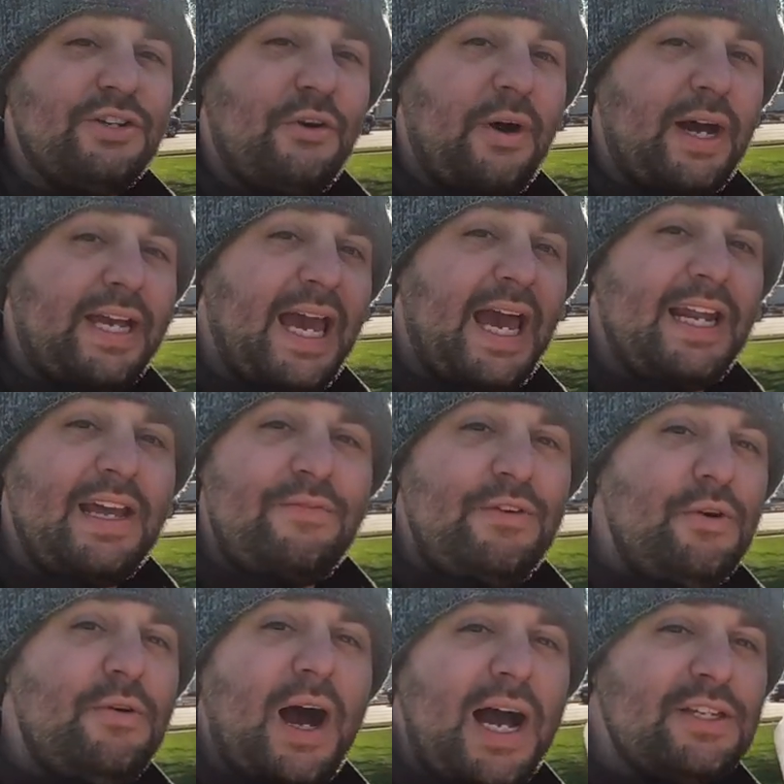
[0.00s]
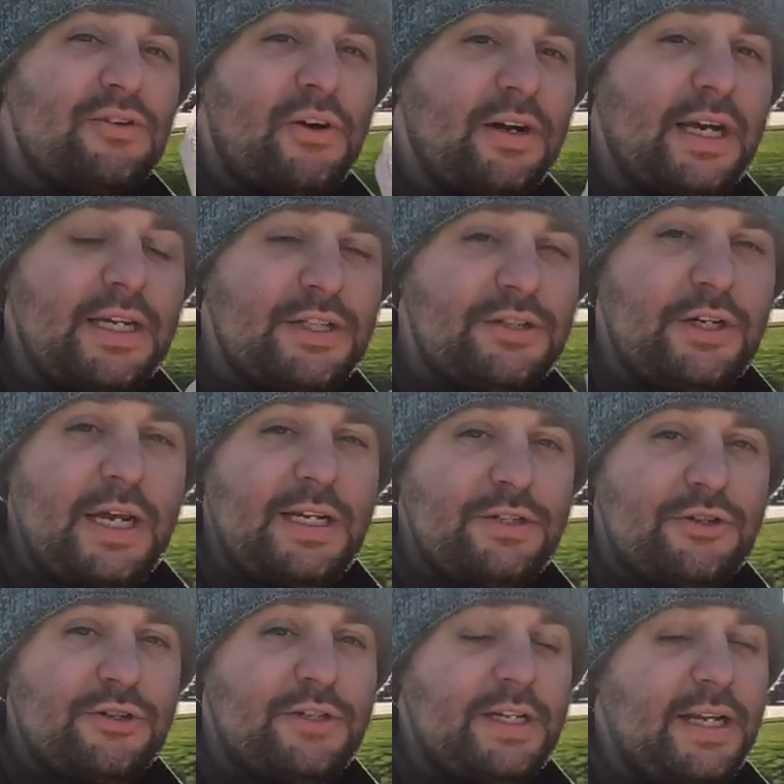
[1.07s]
So again, if you guys are
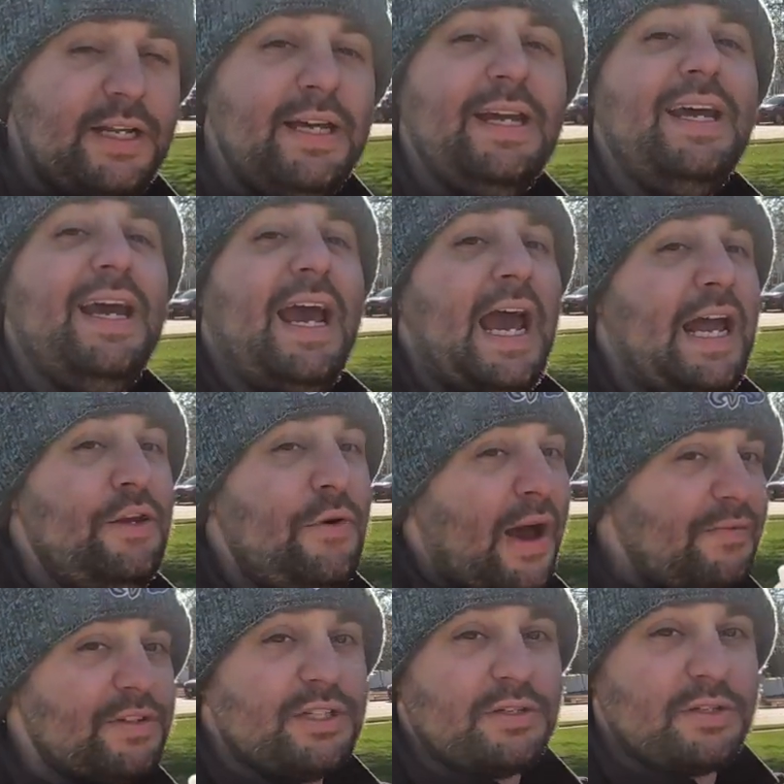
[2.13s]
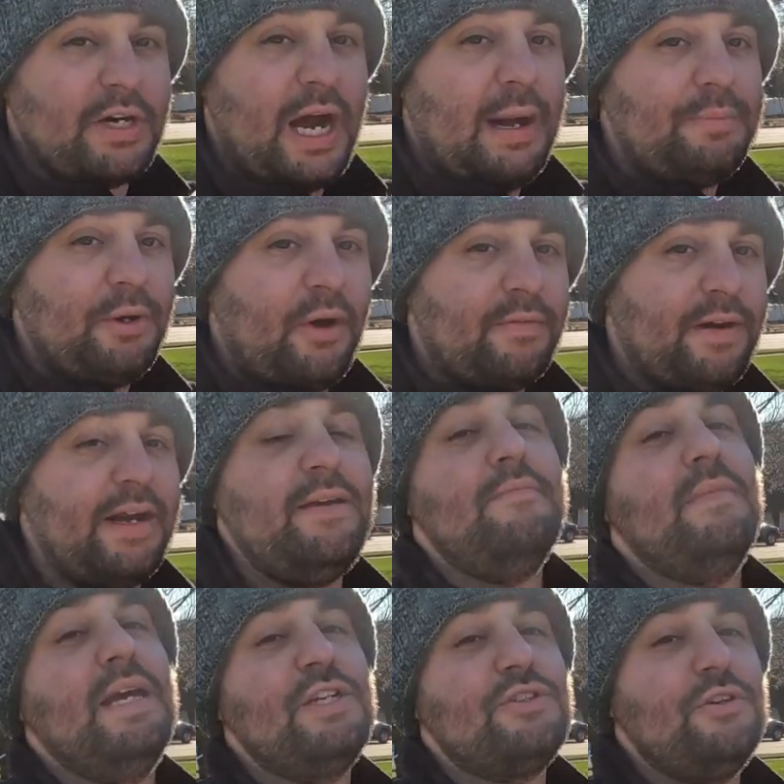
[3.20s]
interested and you haven't subscribed already,
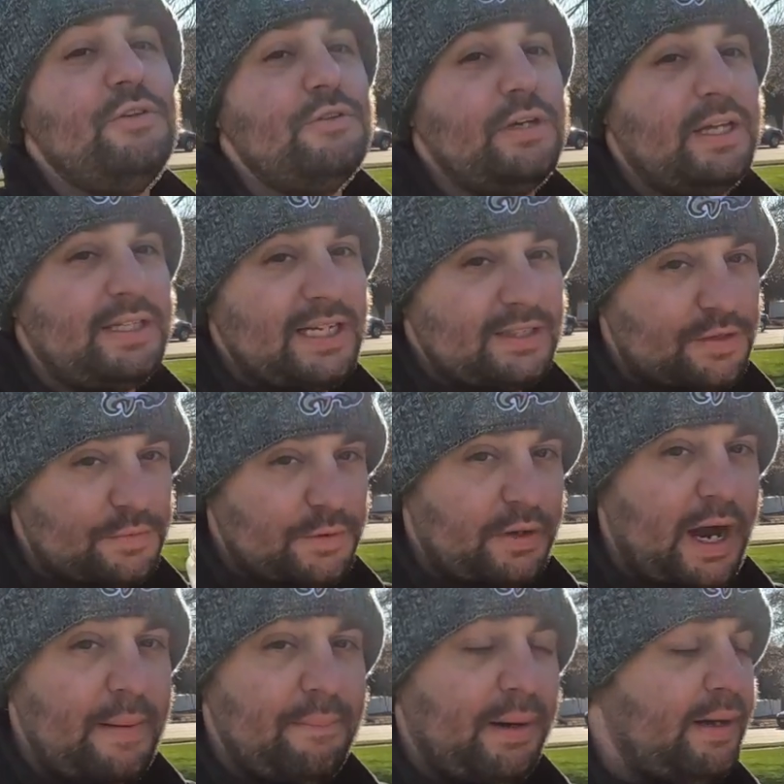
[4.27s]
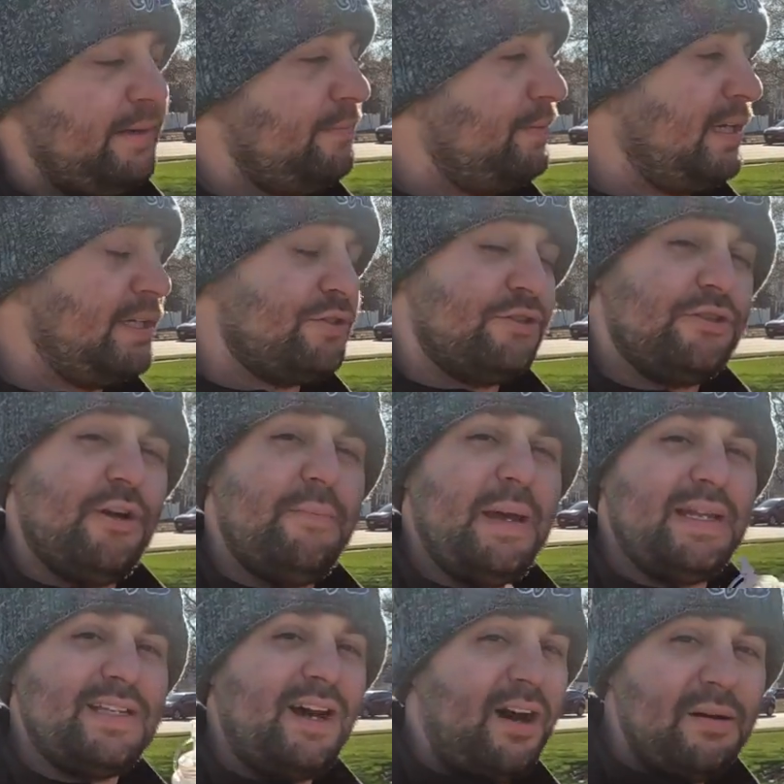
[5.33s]
make sure you hit that subscribe button because there's going to
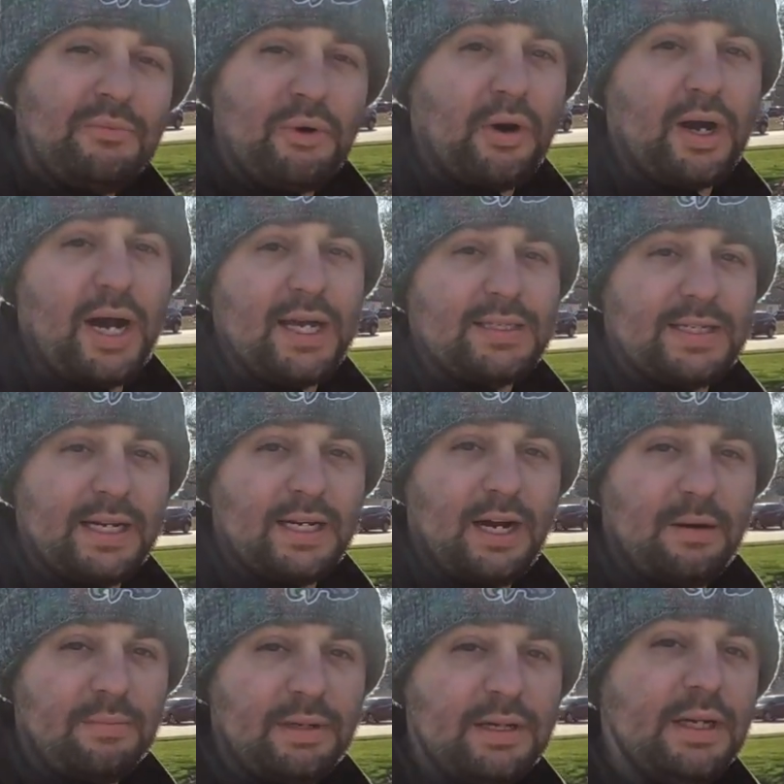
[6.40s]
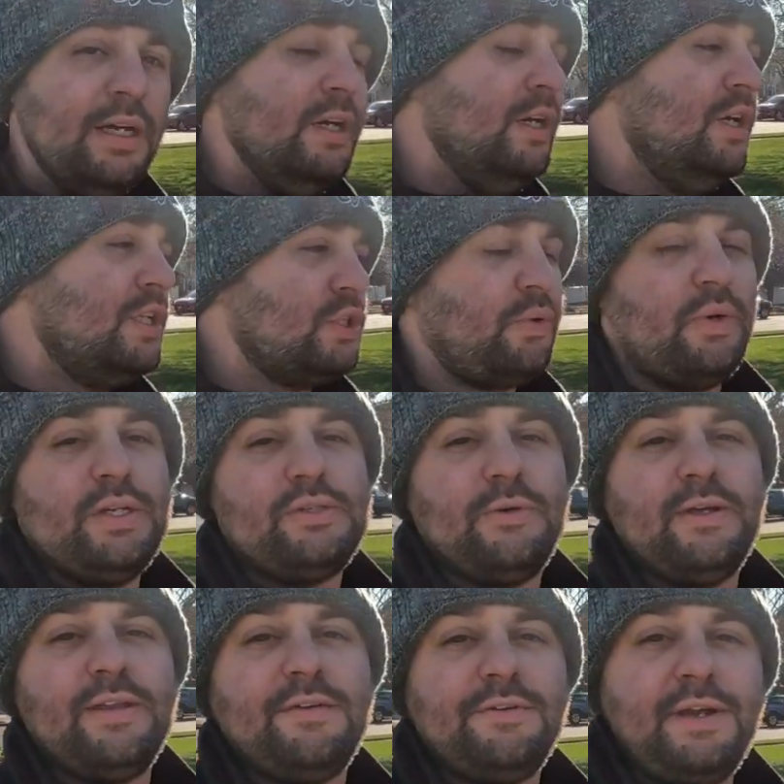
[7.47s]
be a ton more content coming
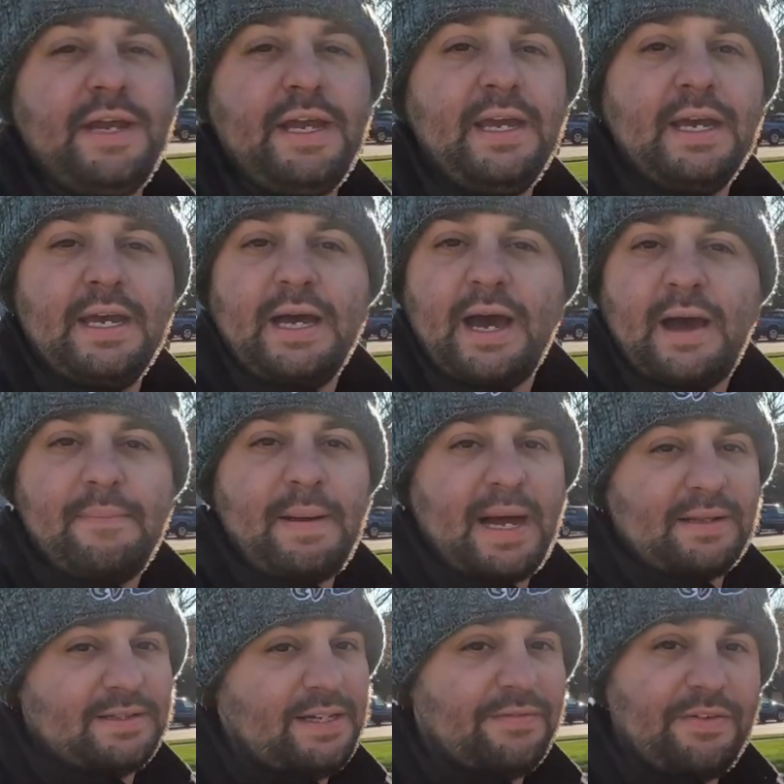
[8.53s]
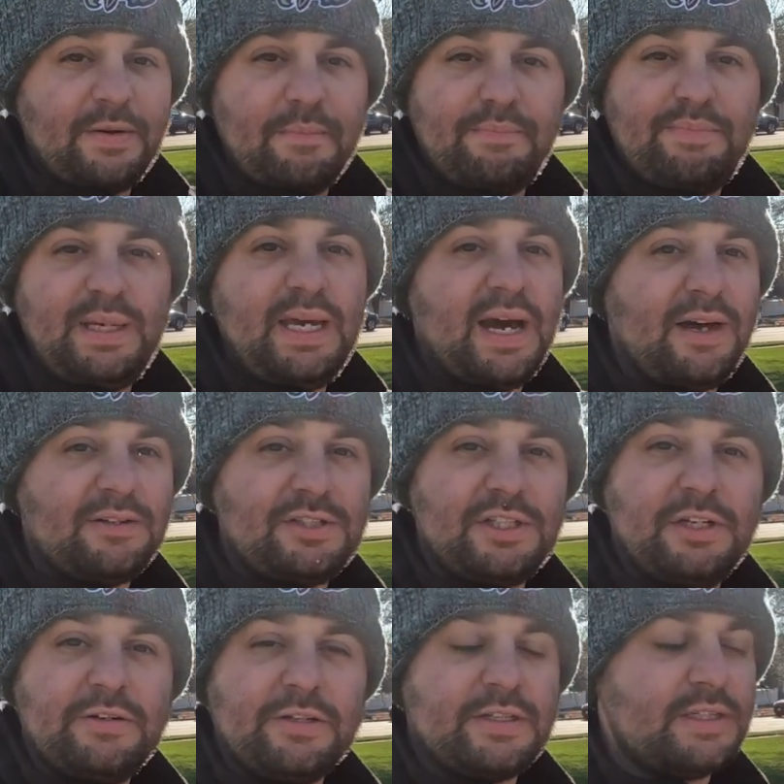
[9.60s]
2023 about different BL
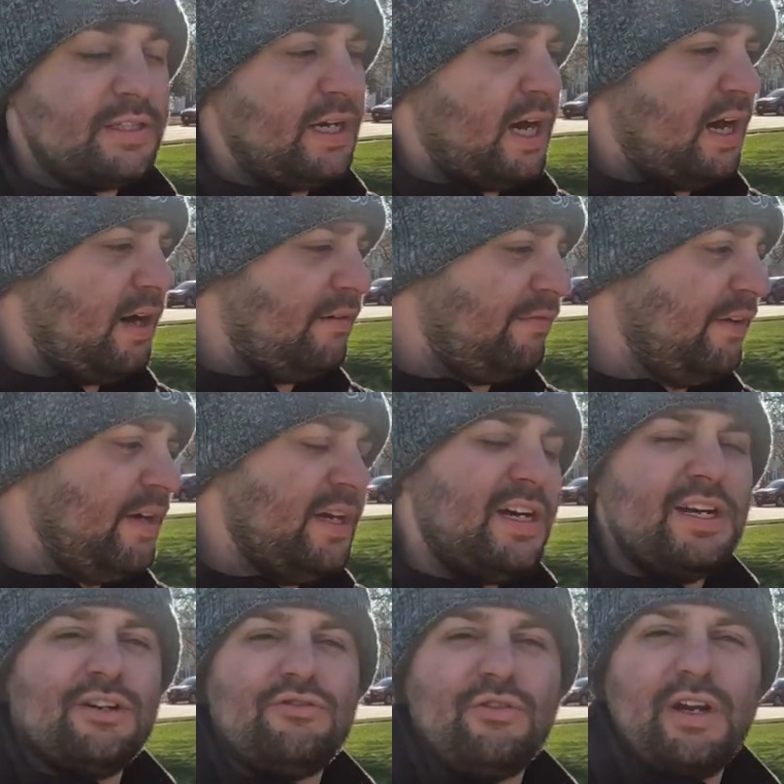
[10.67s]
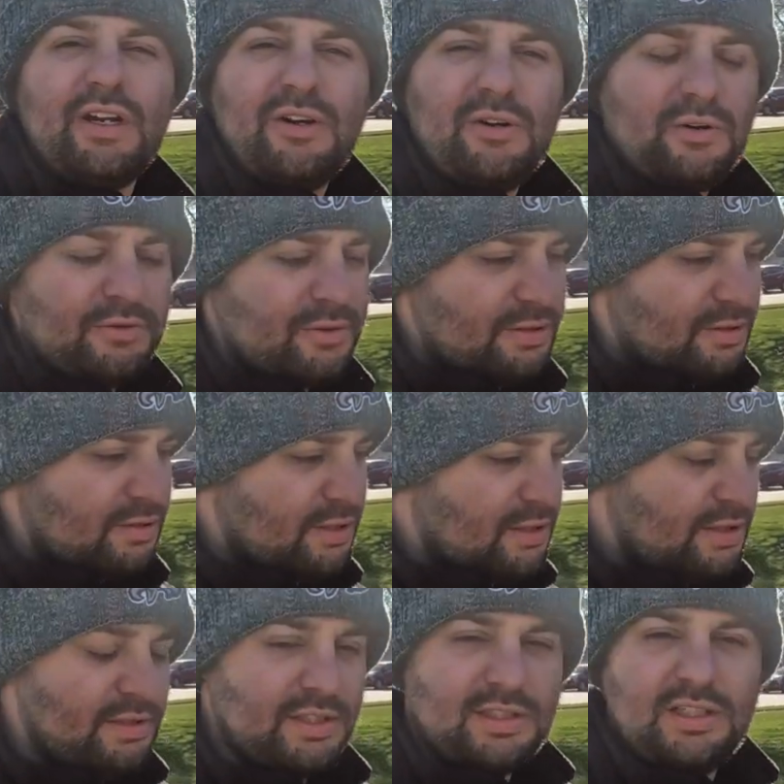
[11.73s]
secret stuff,
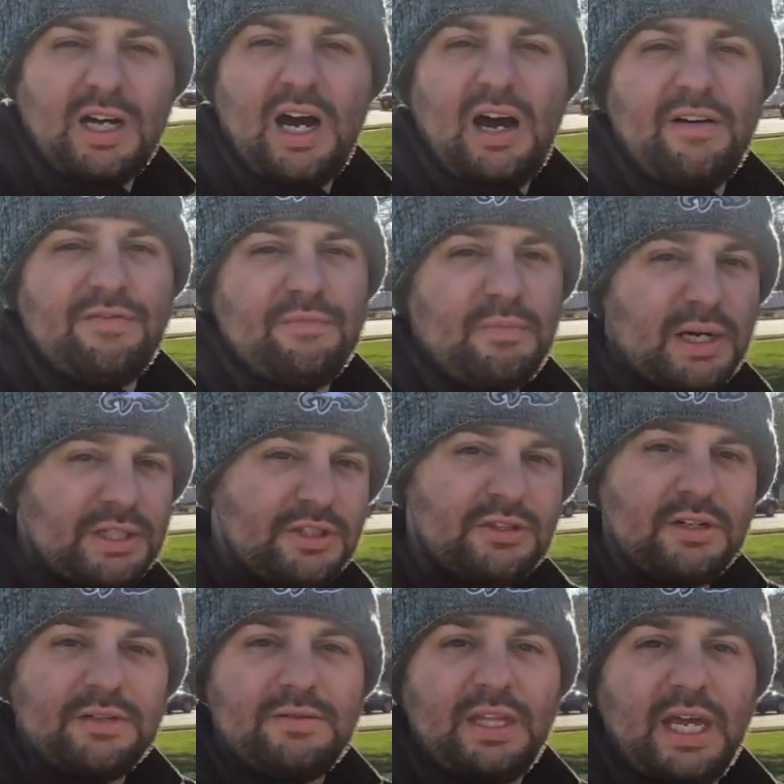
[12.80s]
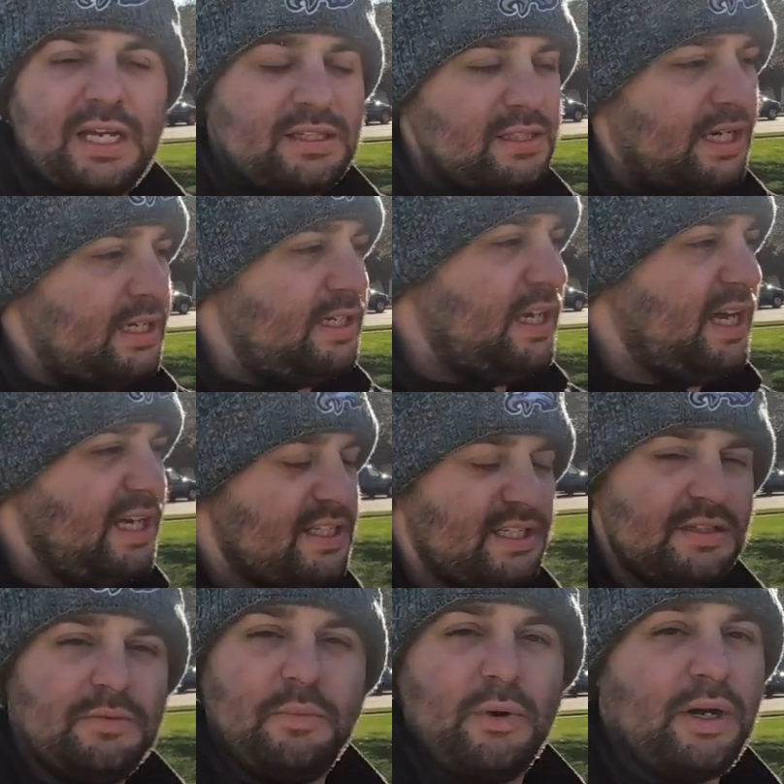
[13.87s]
griddles stuff, mustard things like
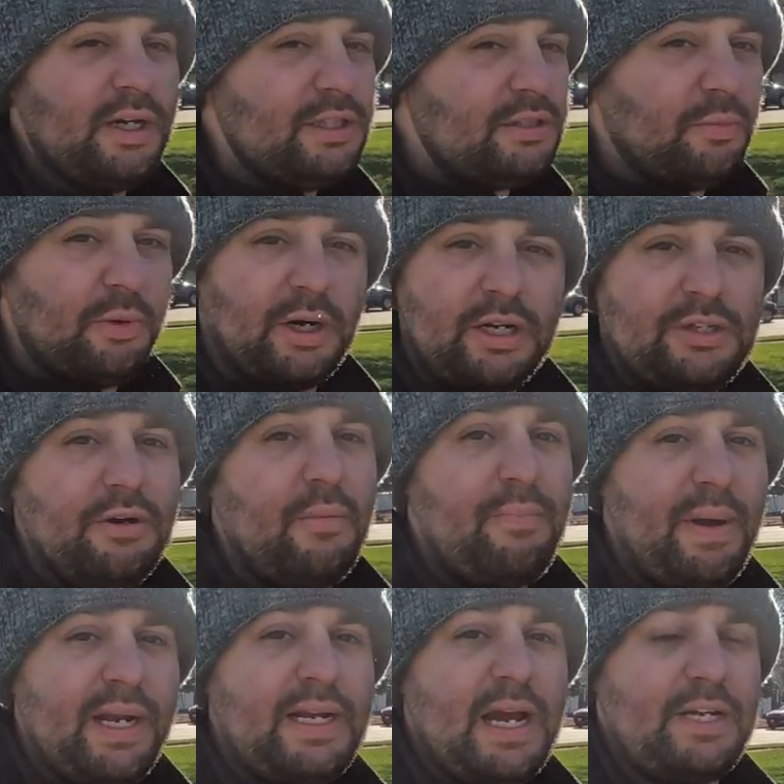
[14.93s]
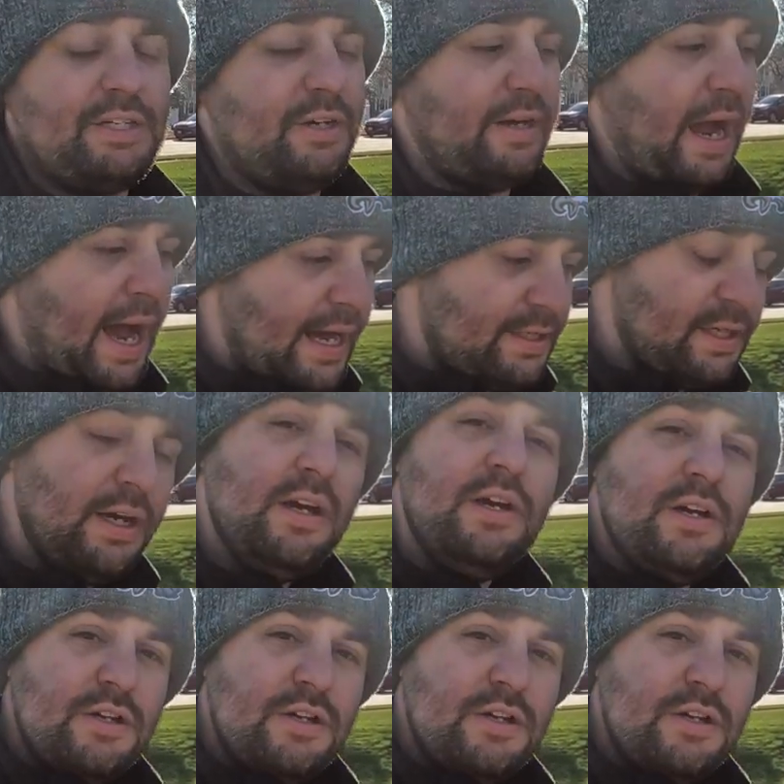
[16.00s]
this. We're going to we're going to do it big next year, guys.